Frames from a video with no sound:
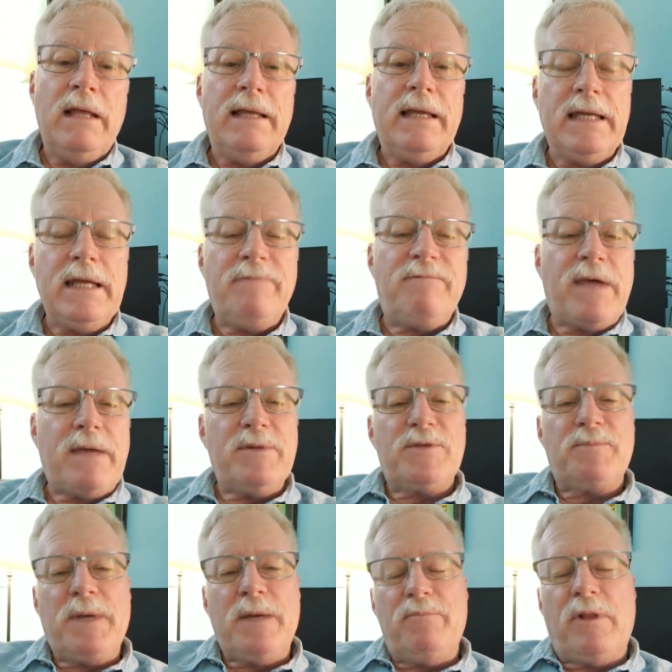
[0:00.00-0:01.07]
any famous
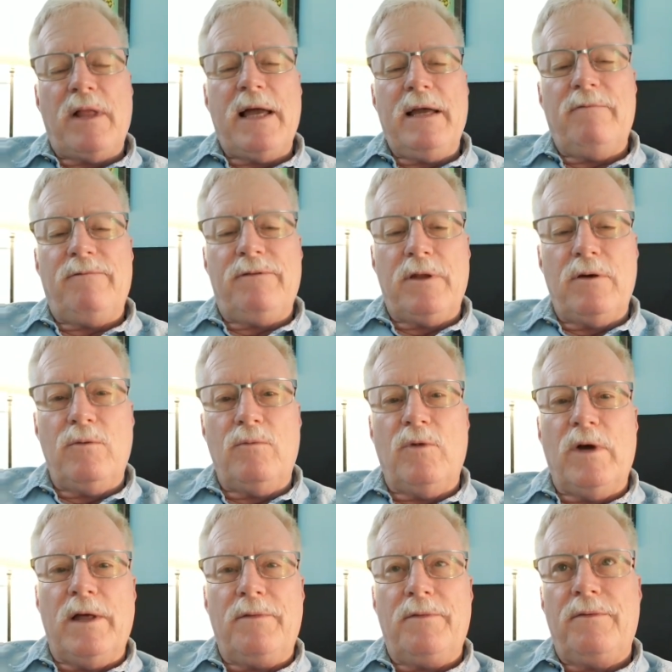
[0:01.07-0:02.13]
people I have flown
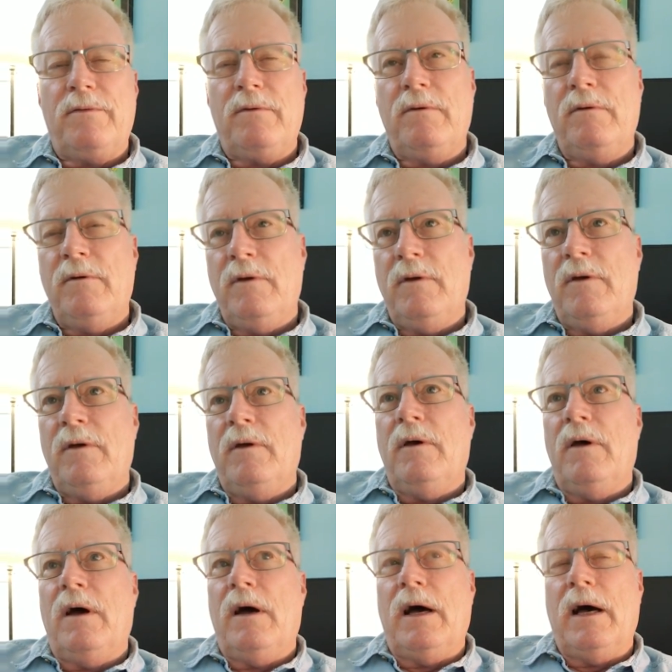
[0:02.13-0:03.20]
with?
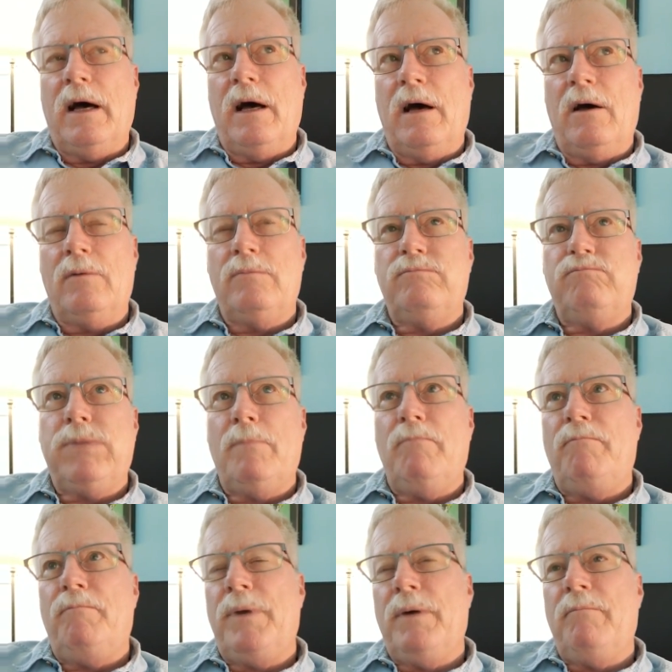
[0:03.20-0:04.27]
Bum,
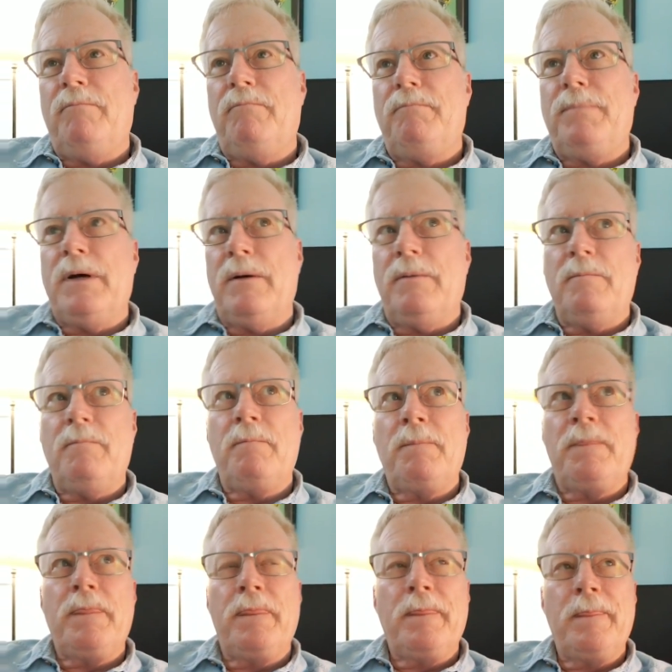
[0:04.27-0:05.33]
bum, bum.
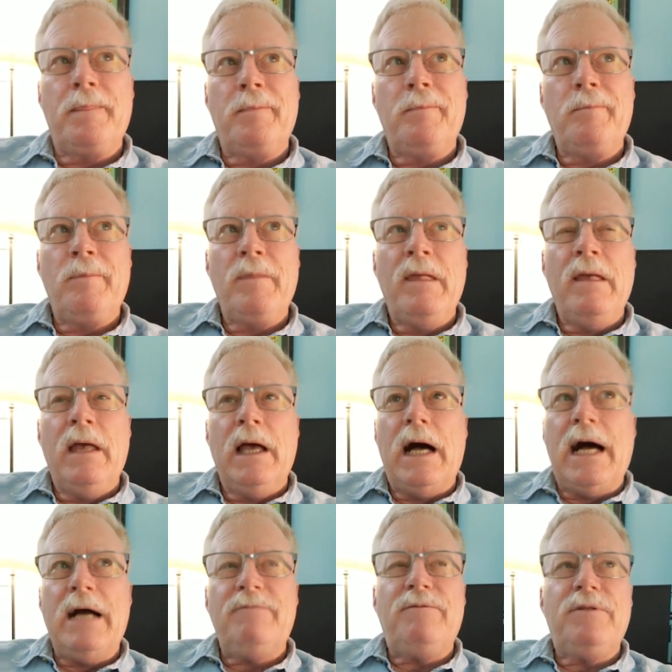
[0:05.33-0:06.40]

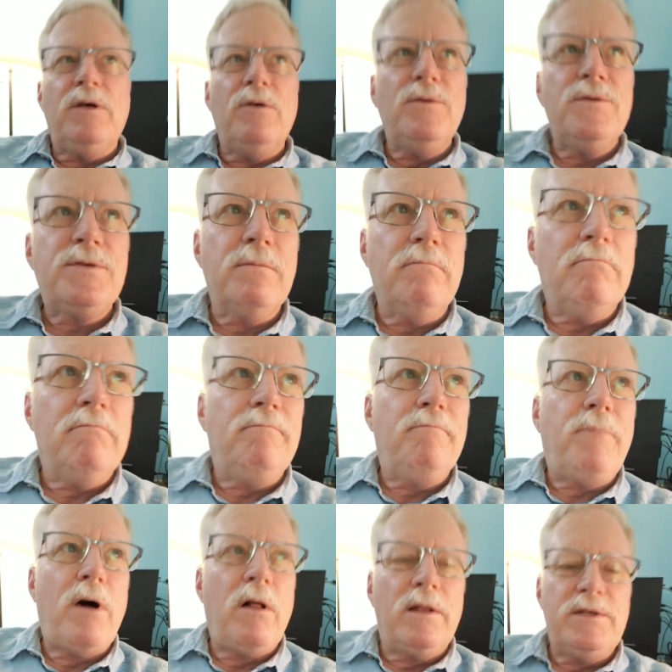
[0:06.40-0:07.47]
I've flown some
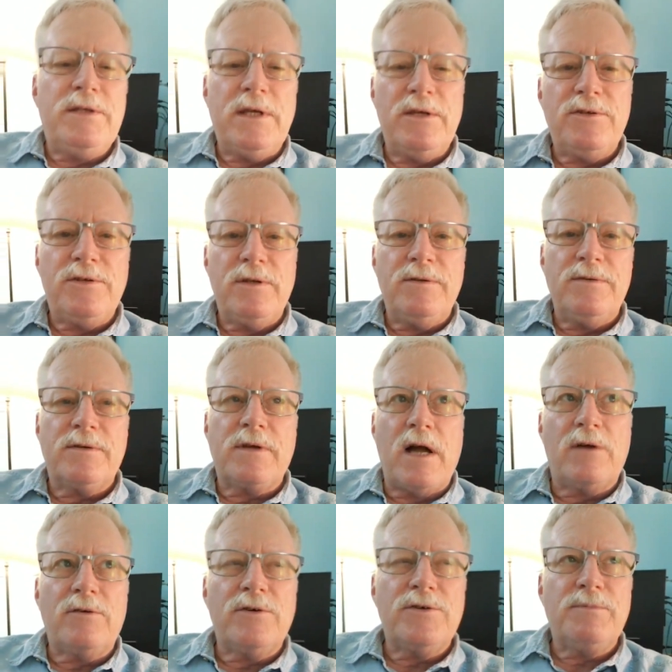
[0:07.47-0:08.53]
politicians,
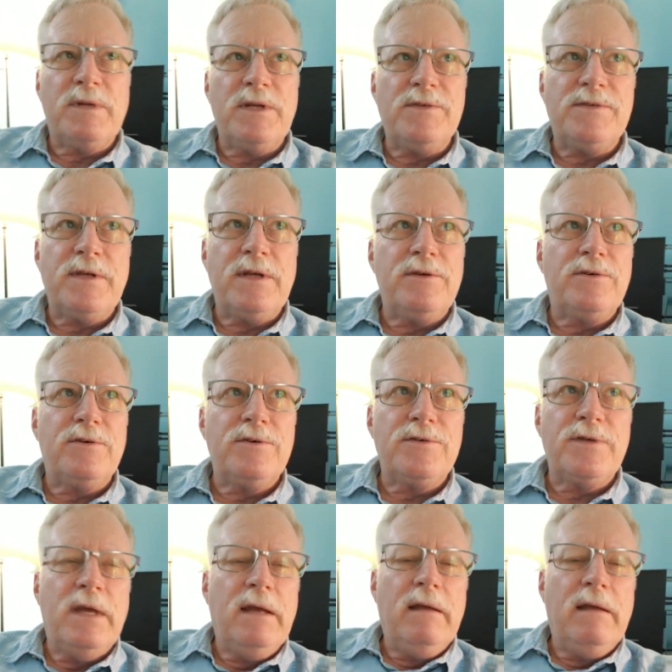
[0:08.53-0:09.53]
congressmen, and senators.